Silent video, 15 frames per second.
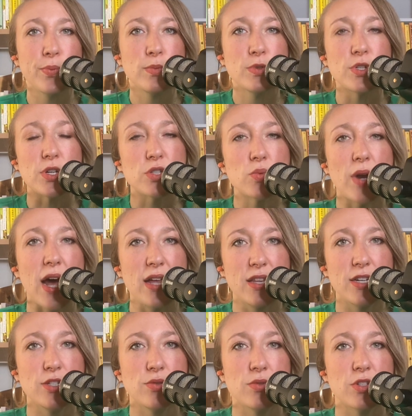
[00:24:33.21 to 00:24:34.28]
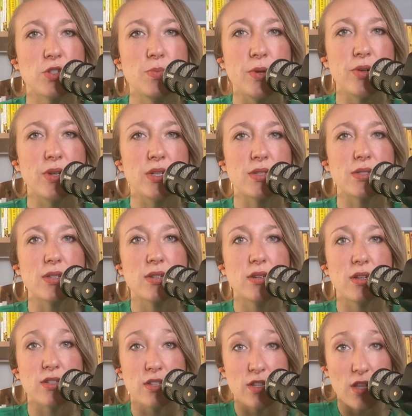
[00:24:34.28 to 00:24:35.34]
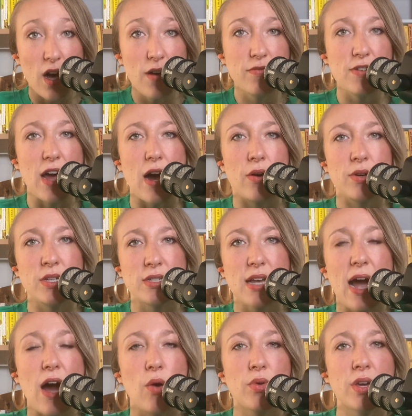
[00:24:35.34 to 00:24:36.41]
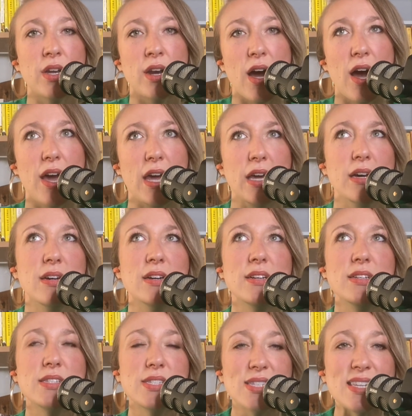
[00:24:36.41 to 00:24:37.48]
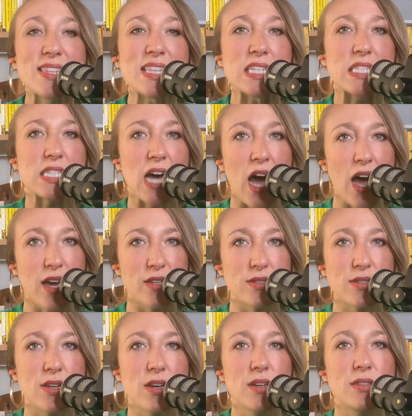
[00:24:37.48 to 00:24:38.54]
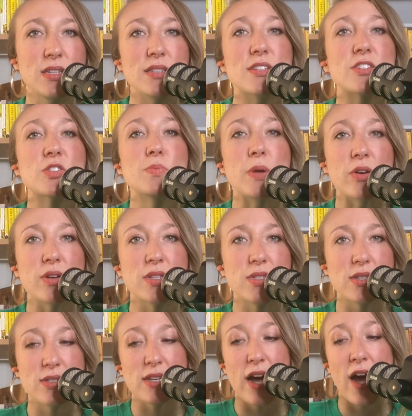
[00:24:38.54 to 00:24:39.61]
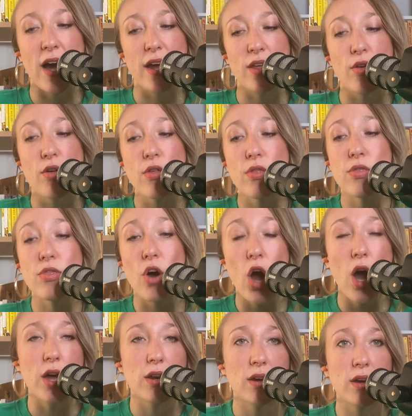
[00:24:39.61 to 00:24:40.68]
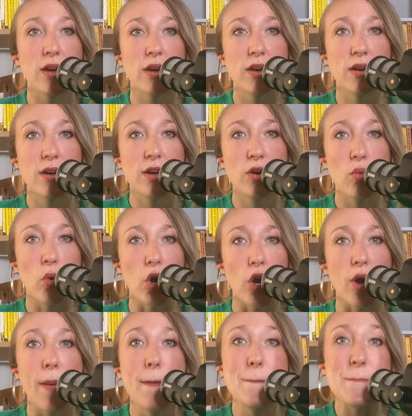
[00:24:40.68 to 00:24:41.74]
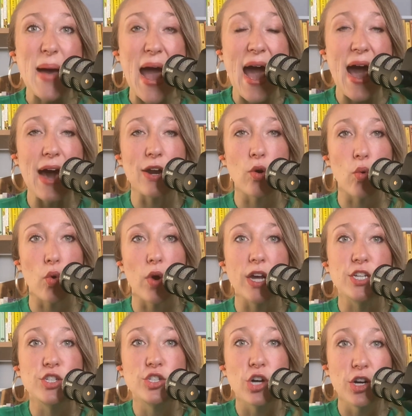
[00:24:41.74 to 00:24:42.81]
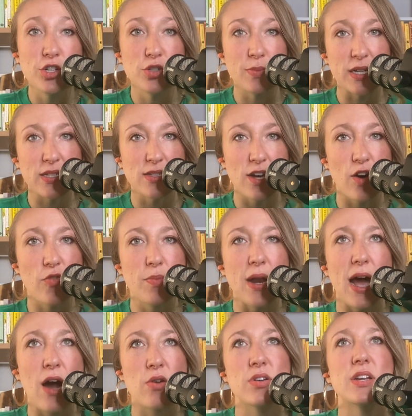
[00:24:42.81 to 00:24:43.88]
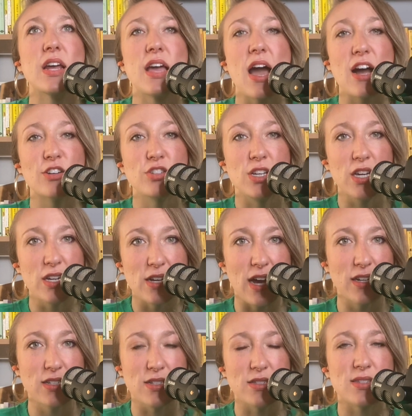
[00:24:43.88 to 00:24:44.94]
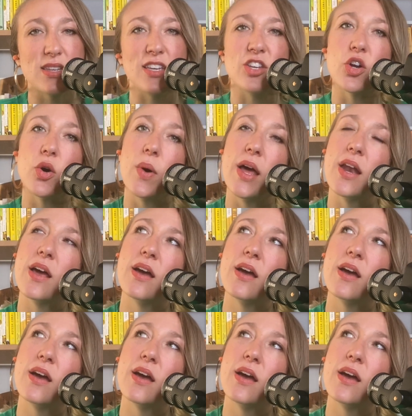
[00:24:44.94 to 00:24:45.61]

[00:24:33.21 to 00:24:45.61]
So that's what I like to experience as love now, is how can I synthesize these experiences I thought were bad or I judged myself, but how can I actually connect it and say, you know what?